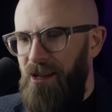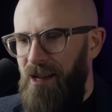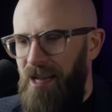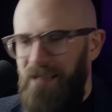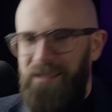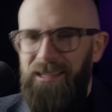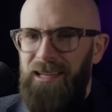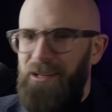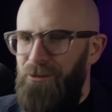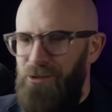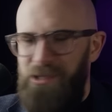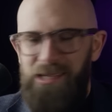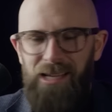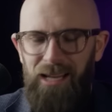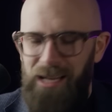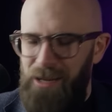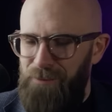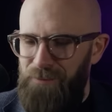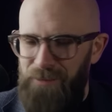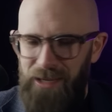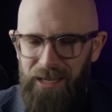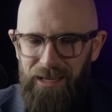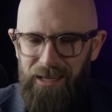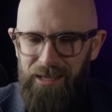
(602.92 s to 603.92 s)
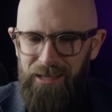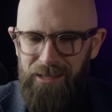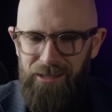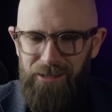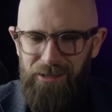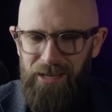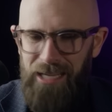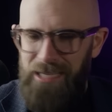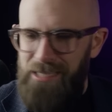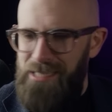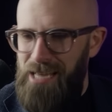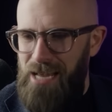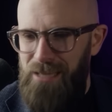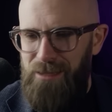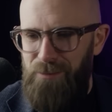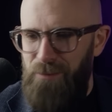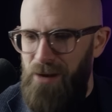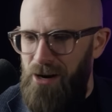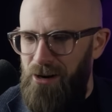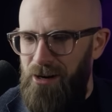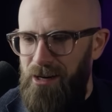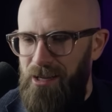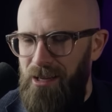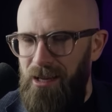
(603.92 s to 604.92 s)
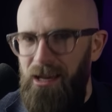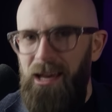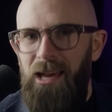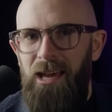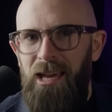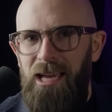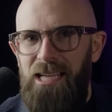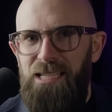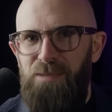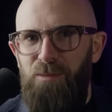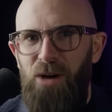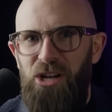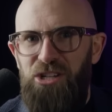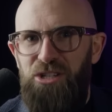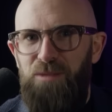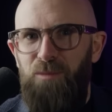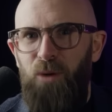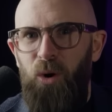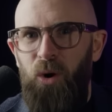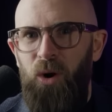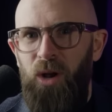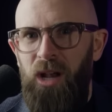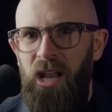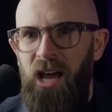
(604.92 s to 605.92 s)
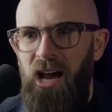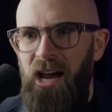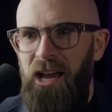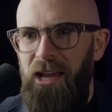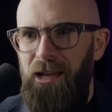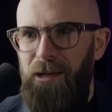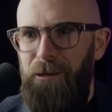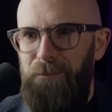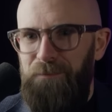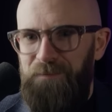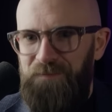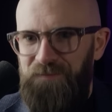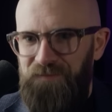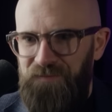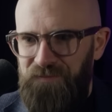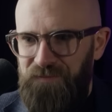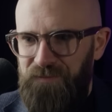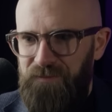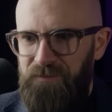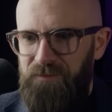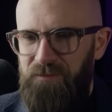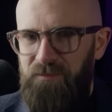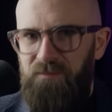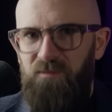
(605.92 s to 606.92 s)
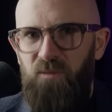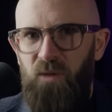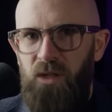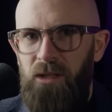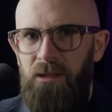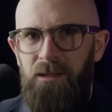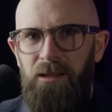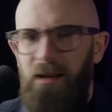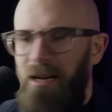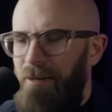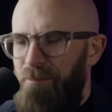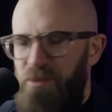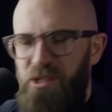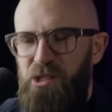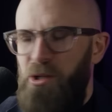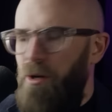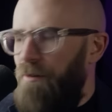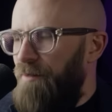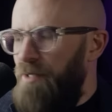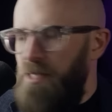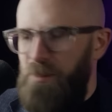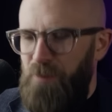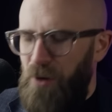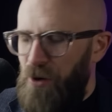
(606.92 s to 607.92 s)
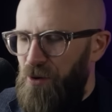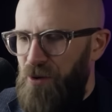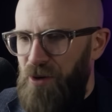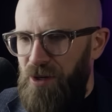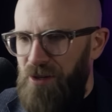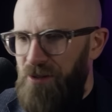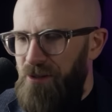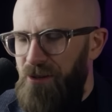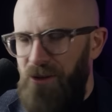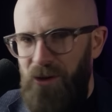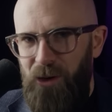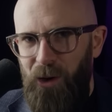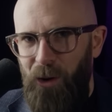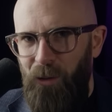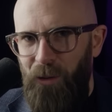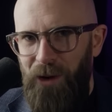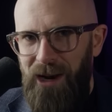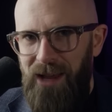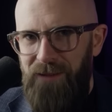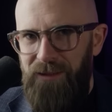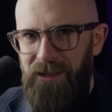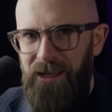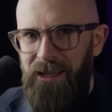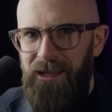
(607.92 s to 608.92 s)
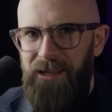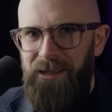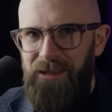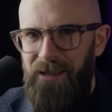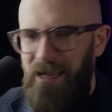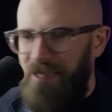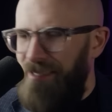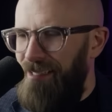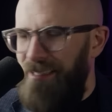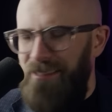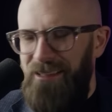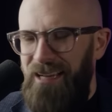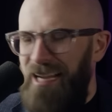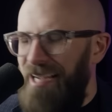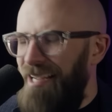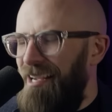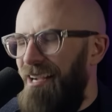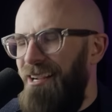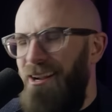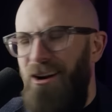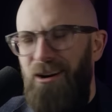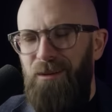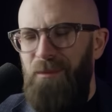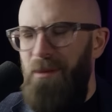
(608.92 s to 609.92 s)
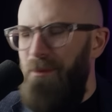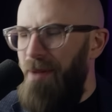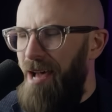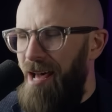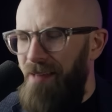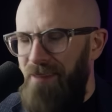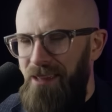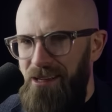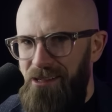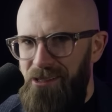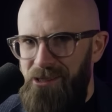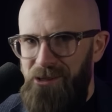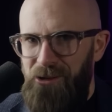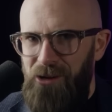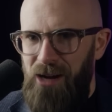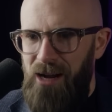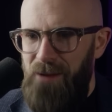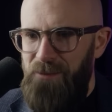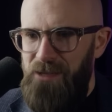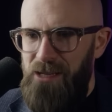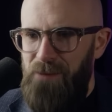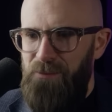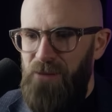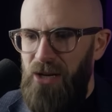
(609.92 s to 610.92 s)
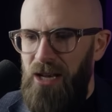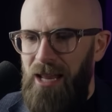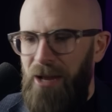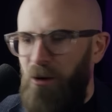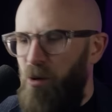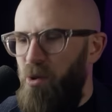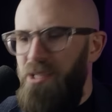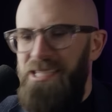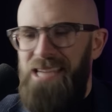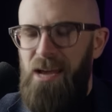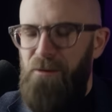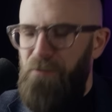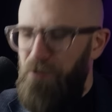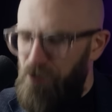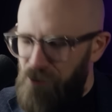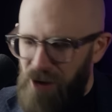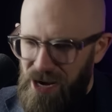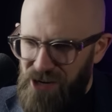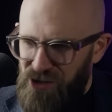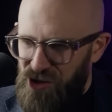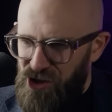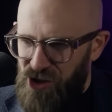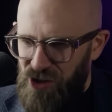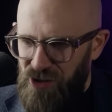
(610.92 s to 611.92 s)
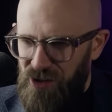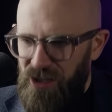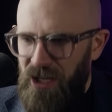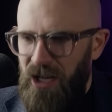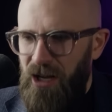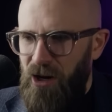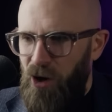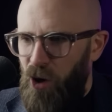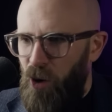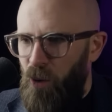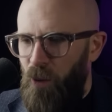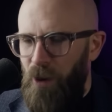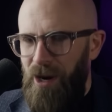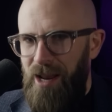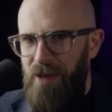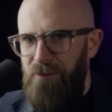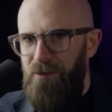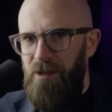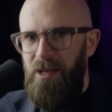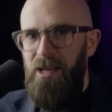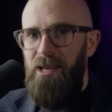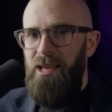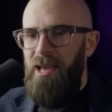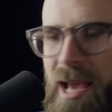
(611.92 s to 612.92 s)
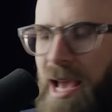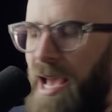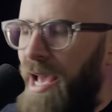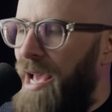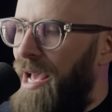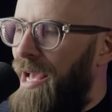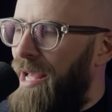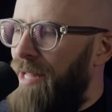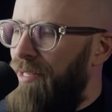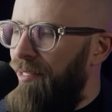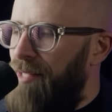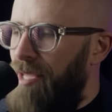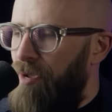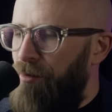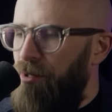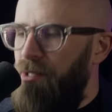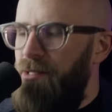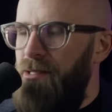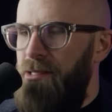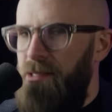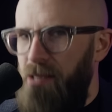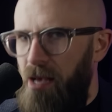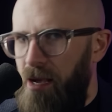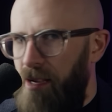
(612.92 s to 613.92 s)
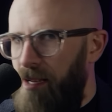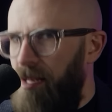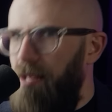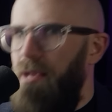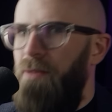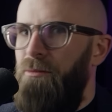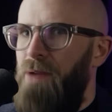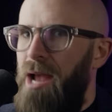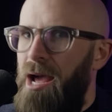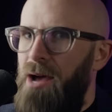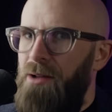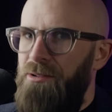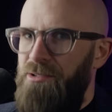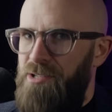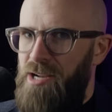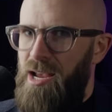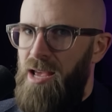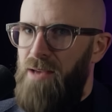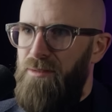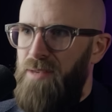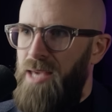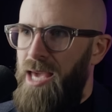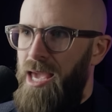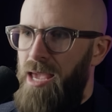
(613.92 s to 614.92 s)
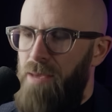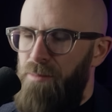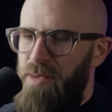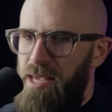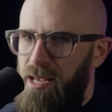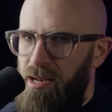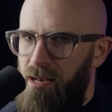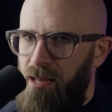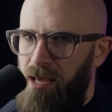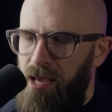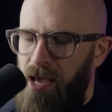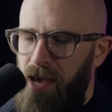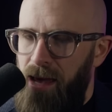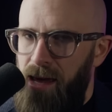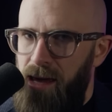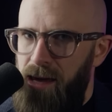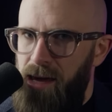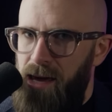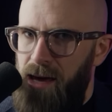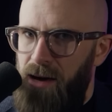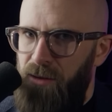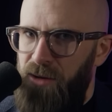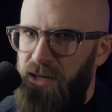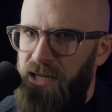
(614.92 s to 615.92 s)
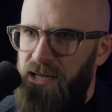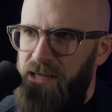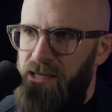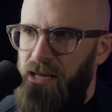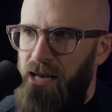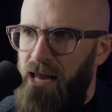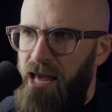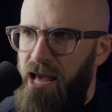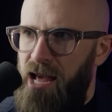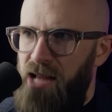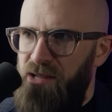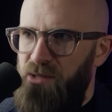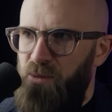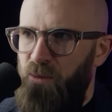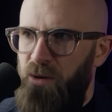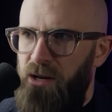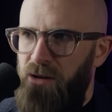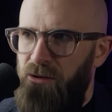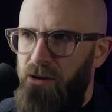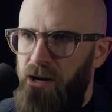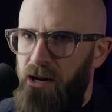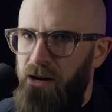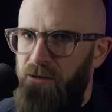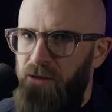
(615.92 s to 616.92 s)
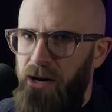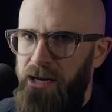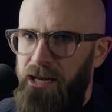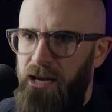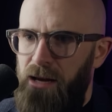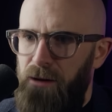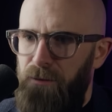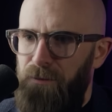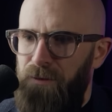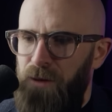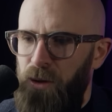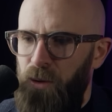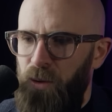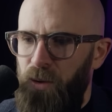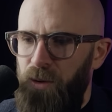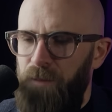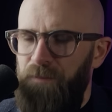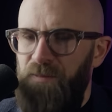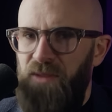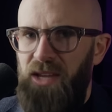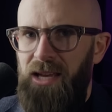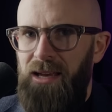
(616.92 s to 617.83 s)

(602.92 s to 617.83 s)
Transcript: I think it was Colombia, like South America, is much more like soft-spoken or whatever. I think, I can't remember how they described it, but like, or deferential or whatever. And they were circling around JFK being like, hey, yeah, we need to land. We're running out of fuel.